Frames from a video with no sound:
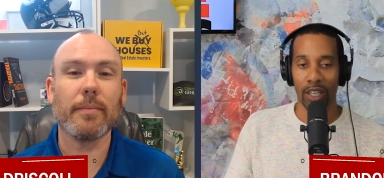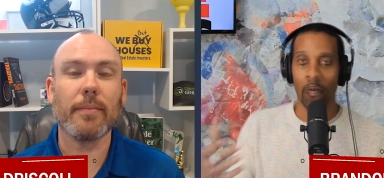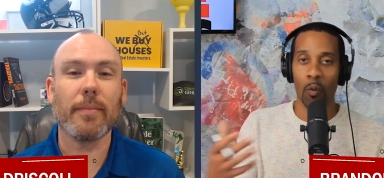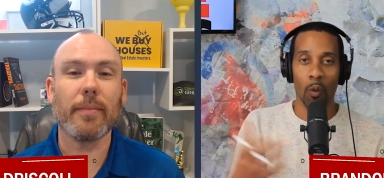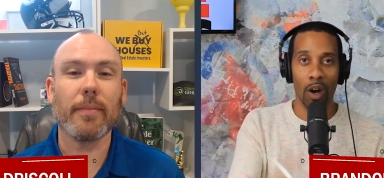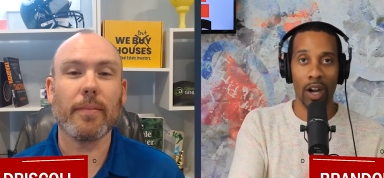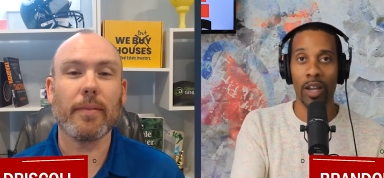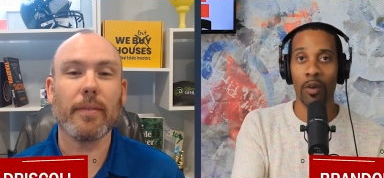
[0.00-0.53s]

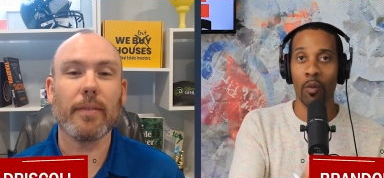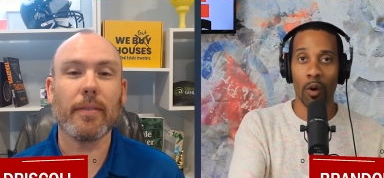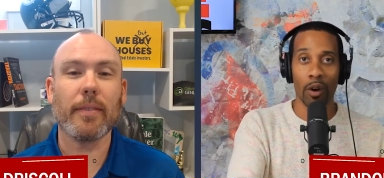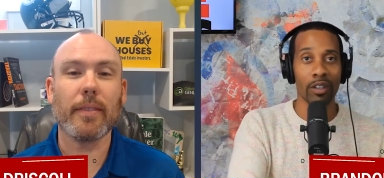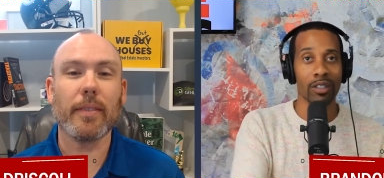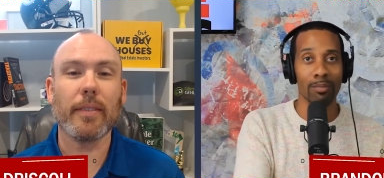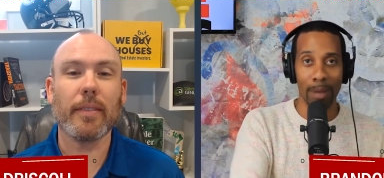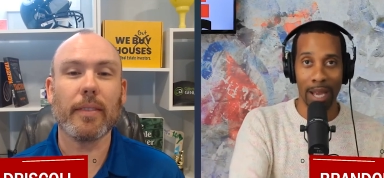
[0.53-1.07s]
Speaker 1: one
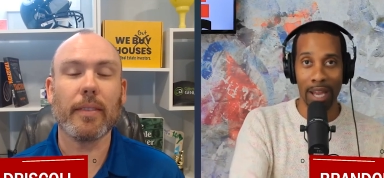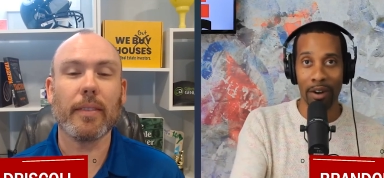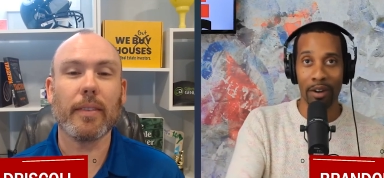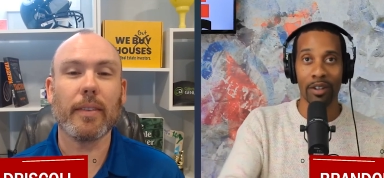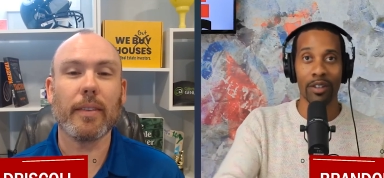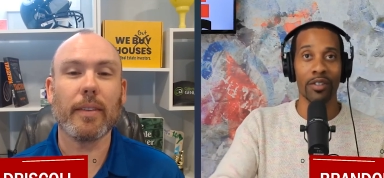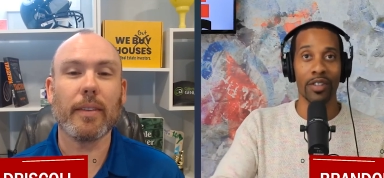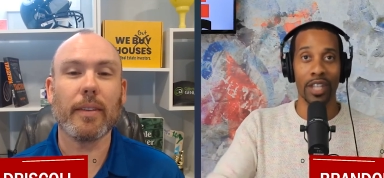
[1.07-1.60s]
works
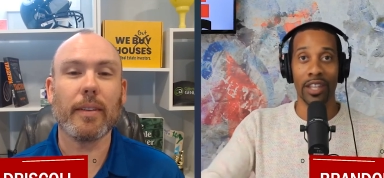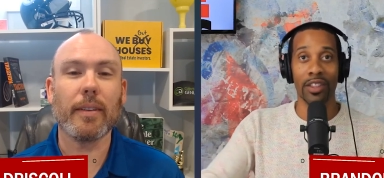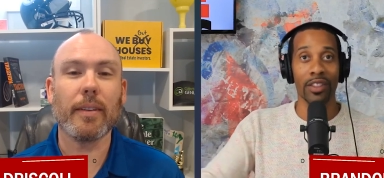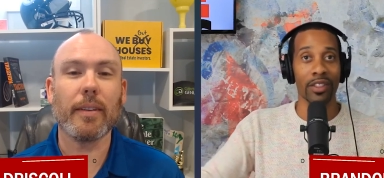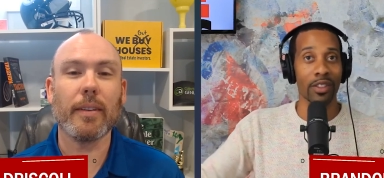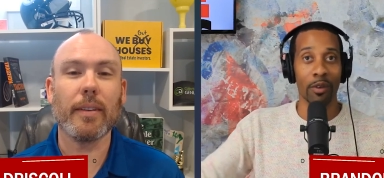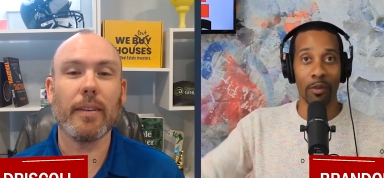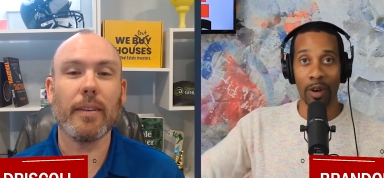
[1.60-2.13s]
better
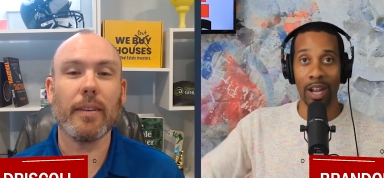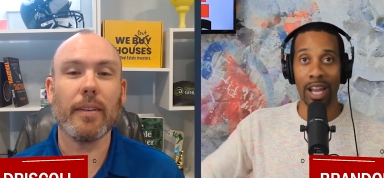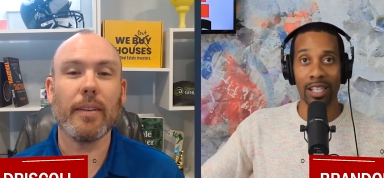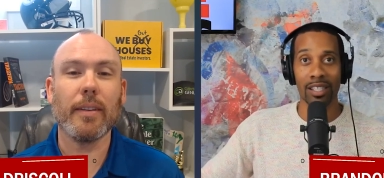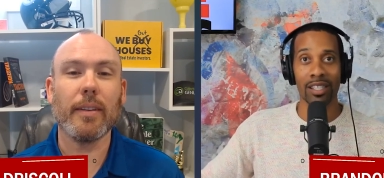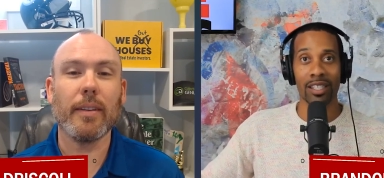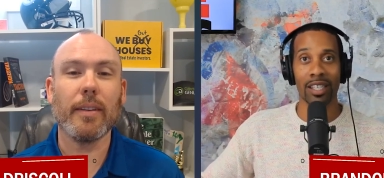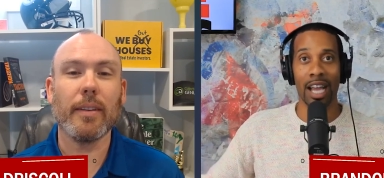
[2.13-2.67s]
than the
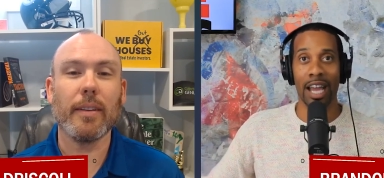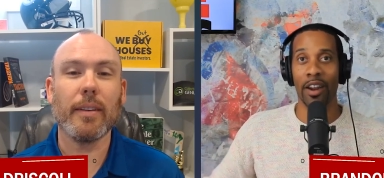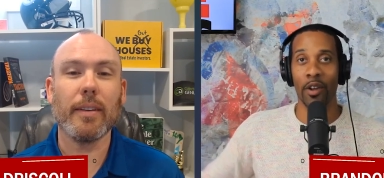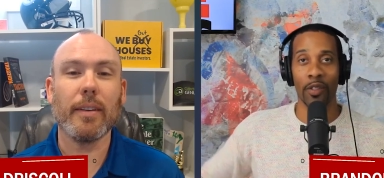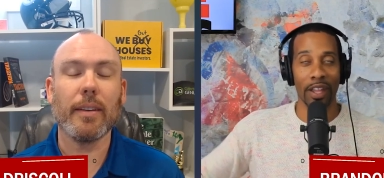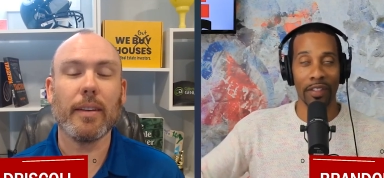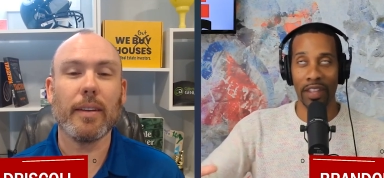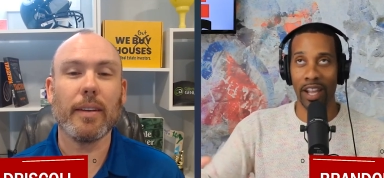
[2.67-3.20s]
rest? I know
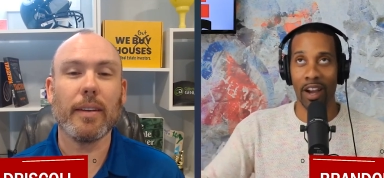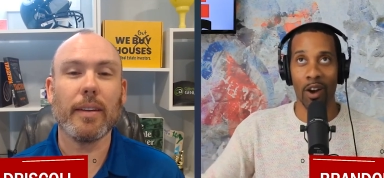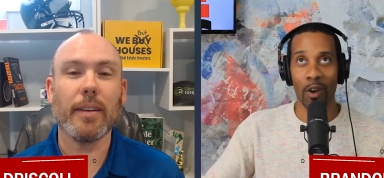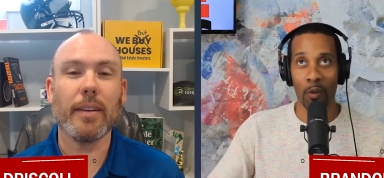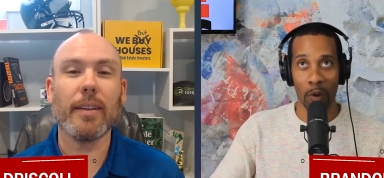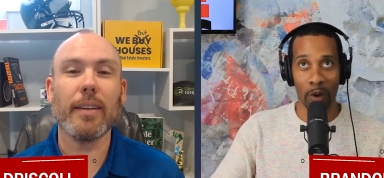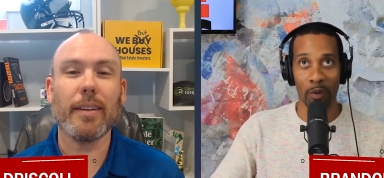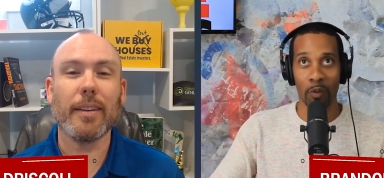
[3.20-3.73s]
that they
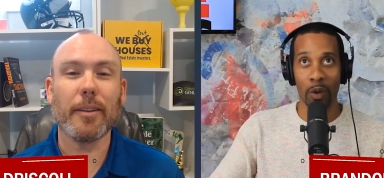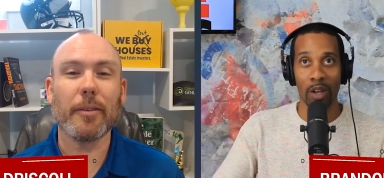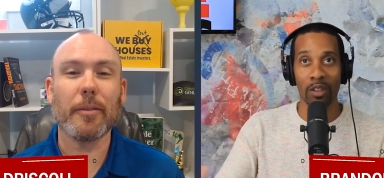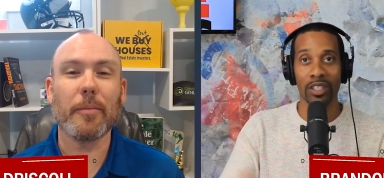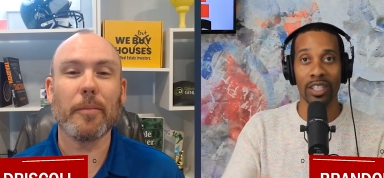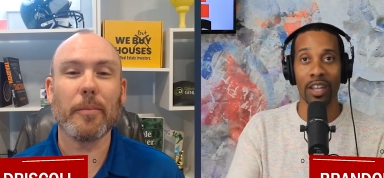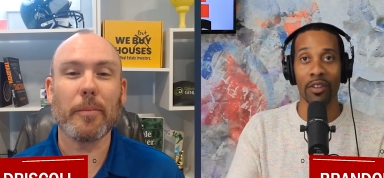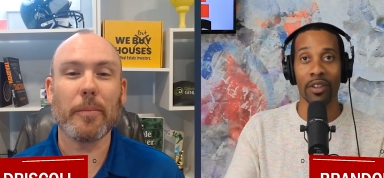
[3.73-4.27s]
all work well
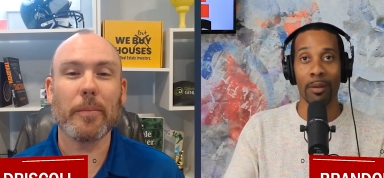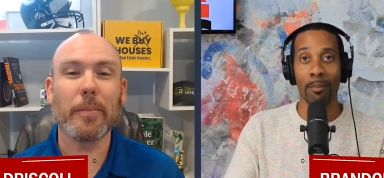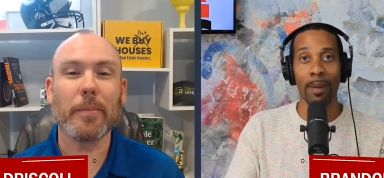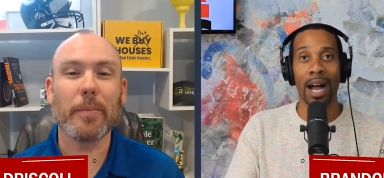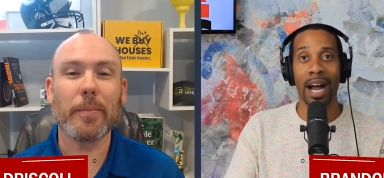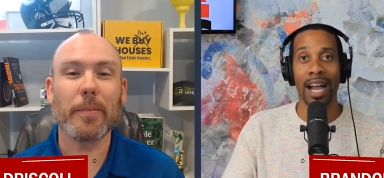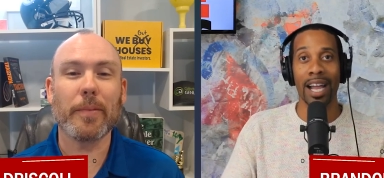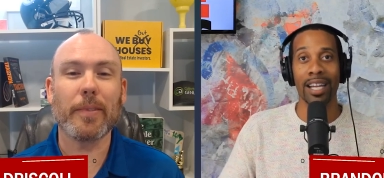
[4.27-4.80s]
together
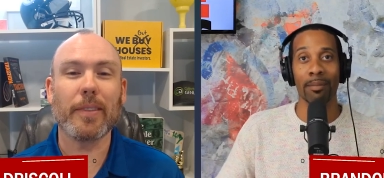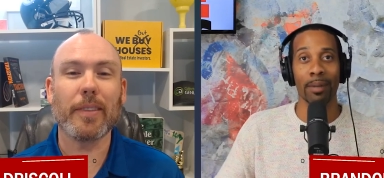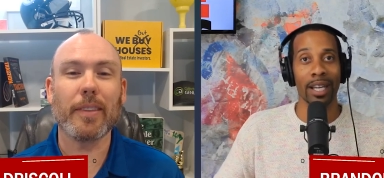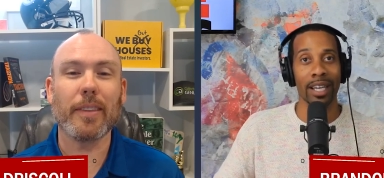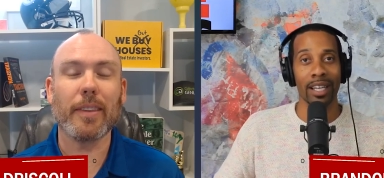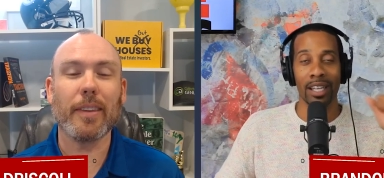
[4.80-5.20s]
combined, but